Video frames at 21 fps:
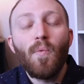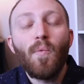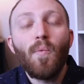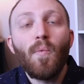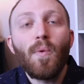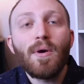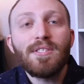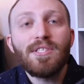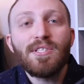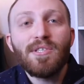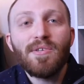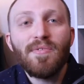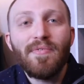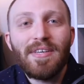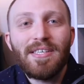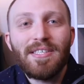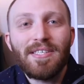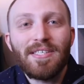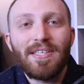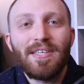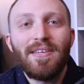What's your
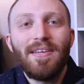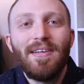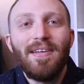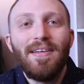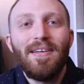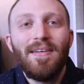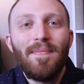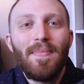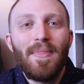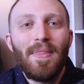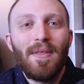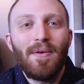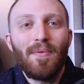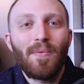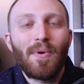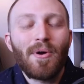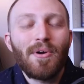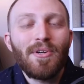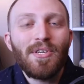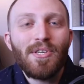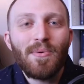vision?
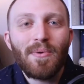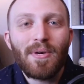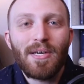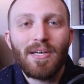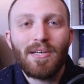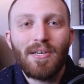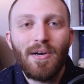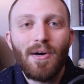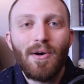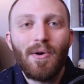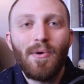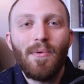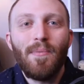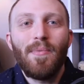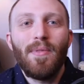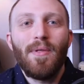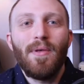Where do you want to go?